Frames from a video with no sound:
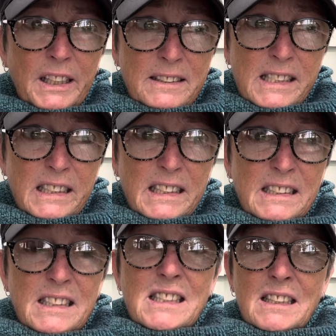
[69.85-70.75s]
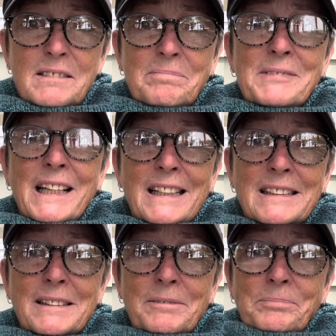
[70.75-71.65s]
incidents. Yes.